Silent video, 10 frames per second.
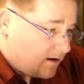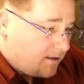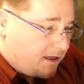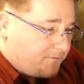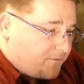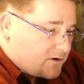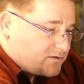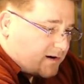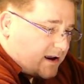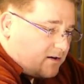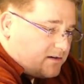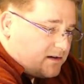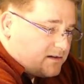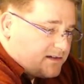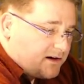That first round,
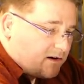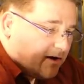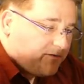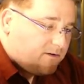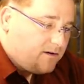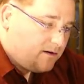tear it off.